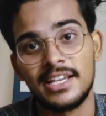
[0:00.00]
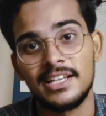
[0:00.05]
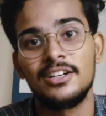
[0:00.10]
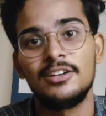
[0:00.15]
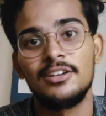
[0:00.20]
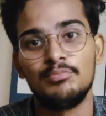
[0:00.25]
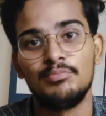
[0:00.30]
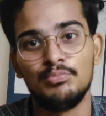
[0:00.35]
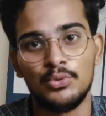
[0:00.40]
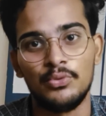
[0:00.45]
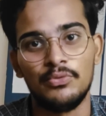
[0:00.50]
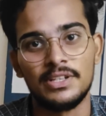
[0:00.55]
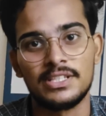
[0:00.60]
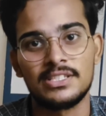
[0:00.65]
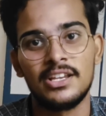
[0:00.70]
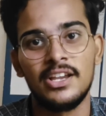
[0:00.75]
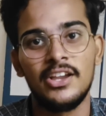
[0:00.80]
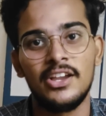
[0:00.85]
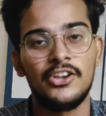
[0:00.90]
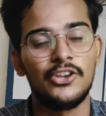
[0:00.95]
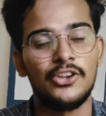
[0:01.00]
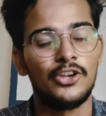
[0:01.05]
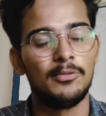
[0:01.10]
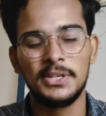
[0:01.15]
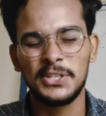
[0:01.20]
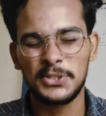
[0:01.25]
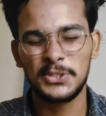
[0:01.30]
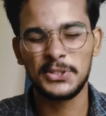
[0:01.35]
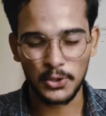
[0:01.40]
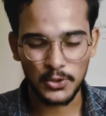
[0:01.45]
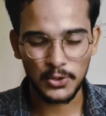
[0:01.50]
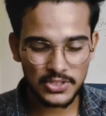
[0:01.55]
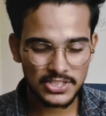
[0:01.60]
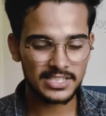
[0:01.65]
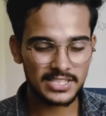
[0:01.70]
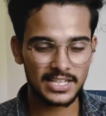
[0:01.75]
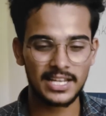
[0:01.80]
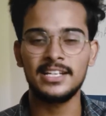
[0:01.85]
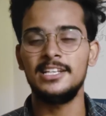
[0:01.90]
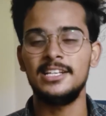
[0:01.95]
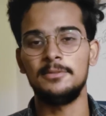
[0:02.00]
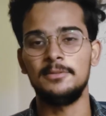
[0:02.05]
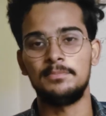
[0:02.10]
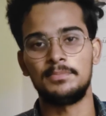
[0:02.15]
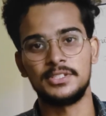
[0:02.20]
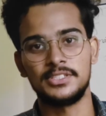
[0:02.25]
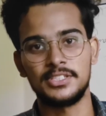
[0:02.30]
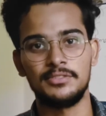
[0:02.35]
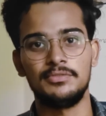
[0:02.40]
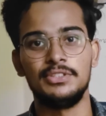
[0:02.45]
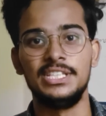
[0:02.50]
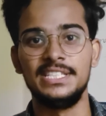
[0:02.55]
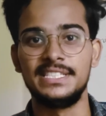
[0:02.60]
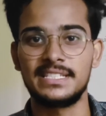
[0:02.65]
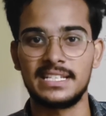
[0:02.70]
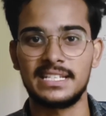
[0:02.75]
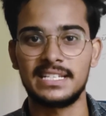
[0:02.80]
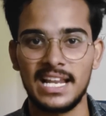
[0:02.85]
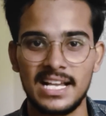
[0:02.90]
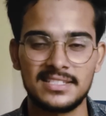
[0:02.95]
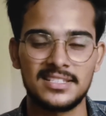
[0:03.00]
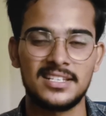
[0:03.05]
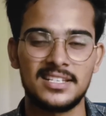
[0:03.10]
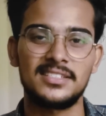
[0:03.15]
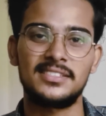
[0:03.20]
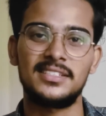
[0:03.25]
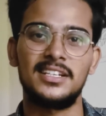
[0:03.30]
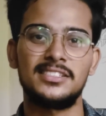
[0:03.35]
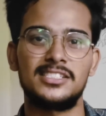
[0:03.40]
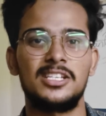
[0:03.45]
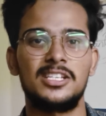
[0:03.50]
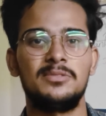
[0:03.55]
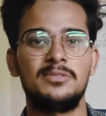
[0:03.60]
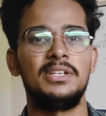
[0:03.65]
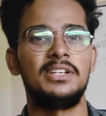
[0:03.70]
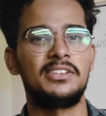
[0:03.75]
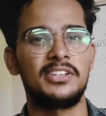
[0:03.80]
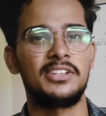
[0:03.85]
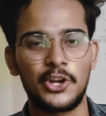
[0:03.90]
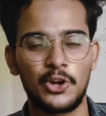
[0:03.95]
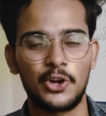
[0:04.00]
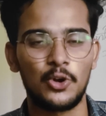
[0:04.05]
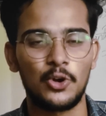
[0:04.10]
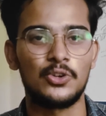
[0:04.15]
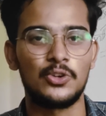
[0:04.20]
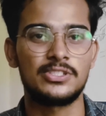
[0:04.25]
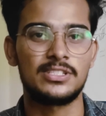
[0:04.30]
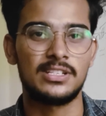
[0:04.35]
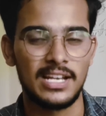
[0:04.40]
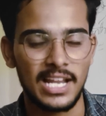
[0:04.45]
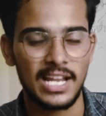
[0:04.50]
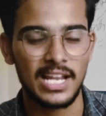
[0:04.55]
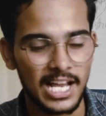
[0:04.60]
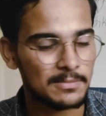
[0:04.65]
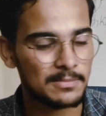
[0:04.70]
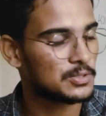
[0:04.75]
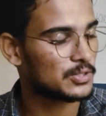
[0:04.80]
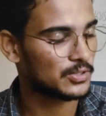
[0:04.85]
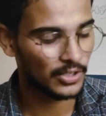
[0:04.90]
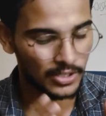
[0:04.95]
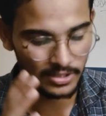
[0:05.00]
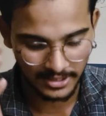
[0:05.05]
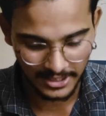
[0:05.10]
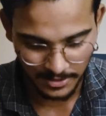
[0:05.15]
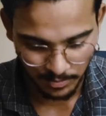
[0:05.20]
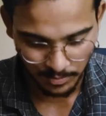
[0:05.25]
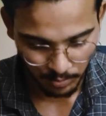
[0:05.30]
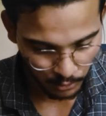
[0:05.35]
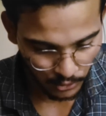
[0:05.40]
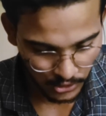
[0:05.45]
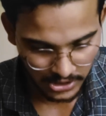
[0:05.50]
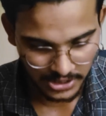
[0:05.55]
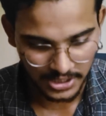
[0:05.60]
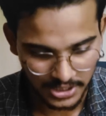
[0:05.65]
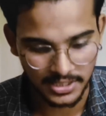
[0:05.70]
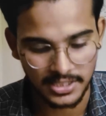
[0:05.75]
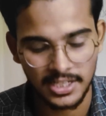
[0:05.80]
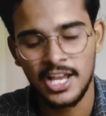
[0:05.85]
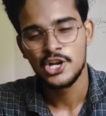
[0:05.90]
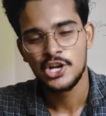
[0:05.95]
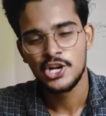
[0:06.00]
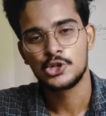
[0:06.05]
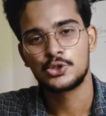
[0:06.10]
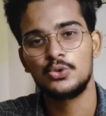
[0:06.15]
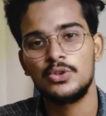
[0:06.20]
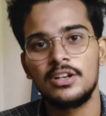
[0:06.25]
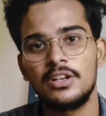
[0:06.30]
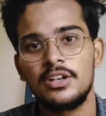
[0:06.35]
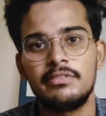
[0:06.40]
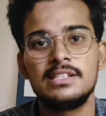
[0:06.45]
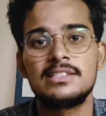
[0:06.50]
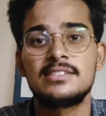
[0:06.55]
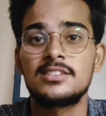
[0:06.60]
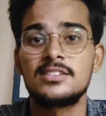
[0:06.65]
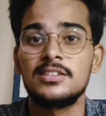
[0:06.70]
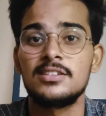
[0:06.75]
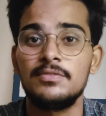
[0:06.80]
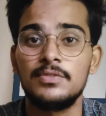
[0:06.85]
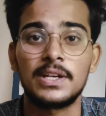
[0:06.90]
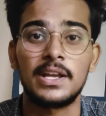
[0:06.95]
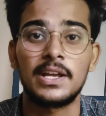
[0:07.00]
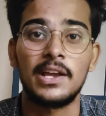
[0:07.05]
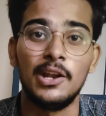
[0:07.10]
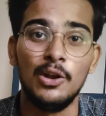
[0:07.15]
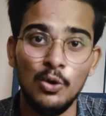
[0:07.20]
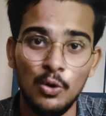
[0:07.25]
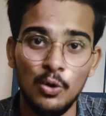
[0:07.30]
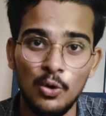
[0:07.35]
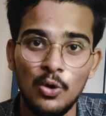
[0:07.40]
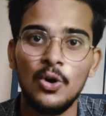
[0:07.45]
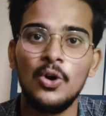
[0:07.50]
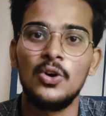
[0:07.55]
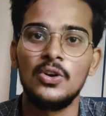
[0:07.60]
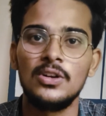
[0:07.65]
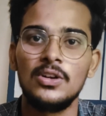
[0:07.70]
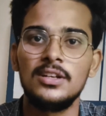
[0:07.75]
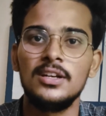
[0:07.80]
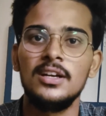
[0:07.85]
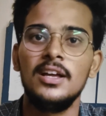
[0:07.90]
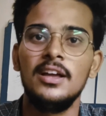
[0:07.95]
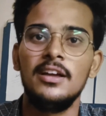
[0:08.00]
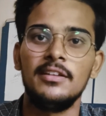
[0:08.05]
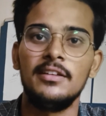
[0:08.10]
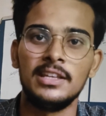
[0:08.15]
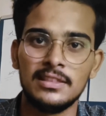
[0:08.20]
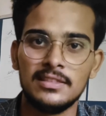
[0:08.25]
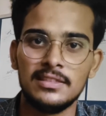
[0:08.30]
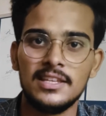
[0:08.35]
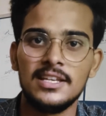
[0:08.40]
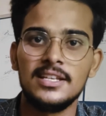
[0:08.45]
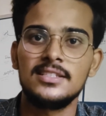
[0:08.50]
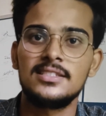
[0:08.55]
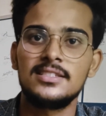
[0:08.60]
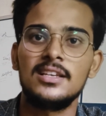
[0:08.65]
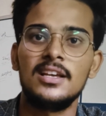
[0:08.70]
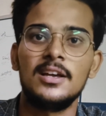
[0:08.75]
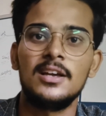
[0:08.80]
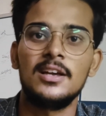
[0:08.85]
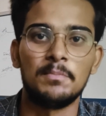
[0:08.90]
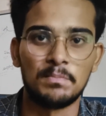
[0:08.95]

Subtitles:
like movies. You'll be constantly pressured with these classes, assignment, records, labs, and all this bullshit. Students will suffer a lot in these